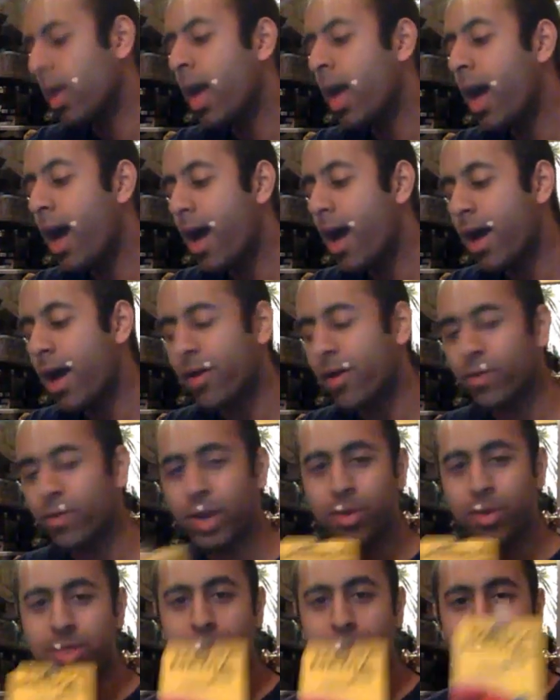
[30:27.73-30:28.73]
Ah, when
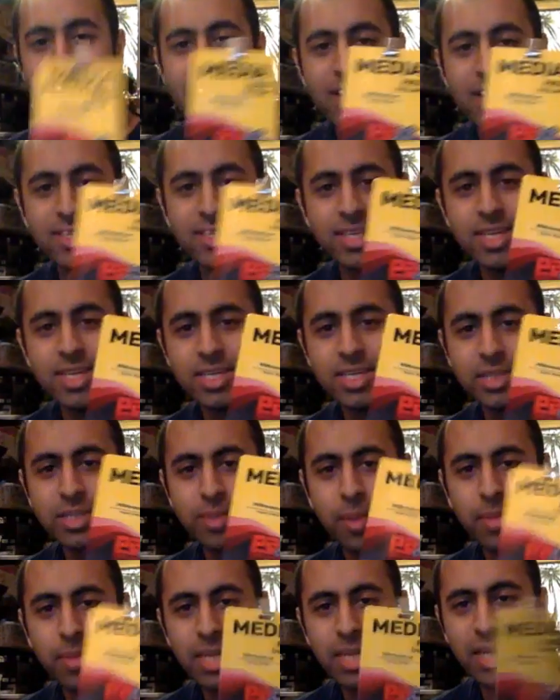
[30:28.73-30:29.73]
I went to PAX East,
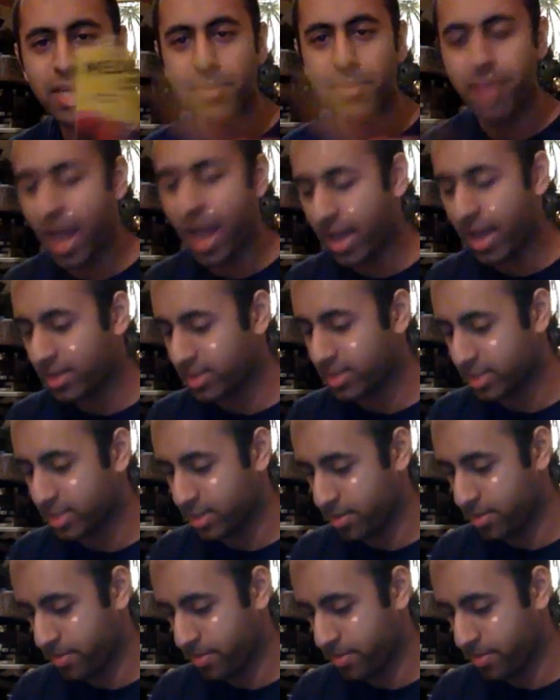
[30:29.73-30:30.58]
my media pass.